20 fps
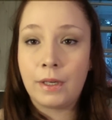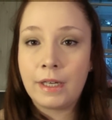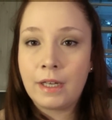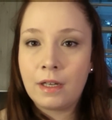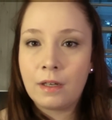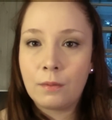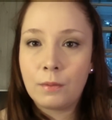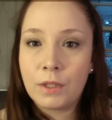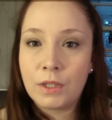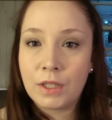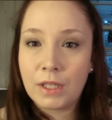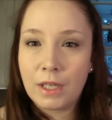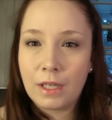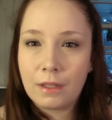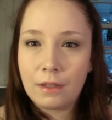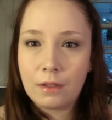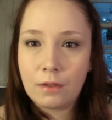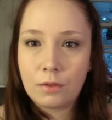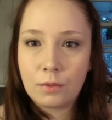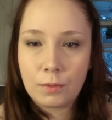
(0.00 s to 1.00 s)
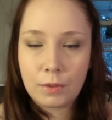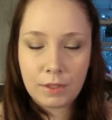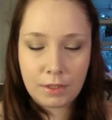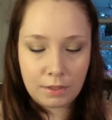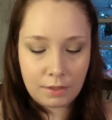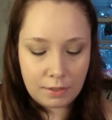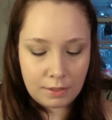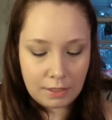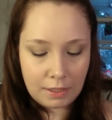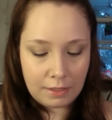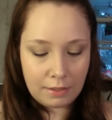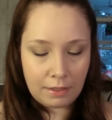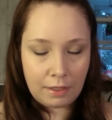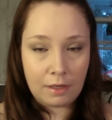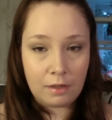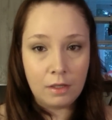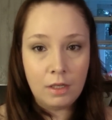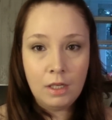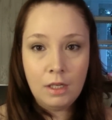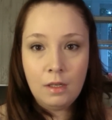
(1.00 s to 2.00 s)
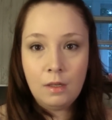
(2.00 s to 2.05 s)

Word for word: I kind of wish I got those ones instead now.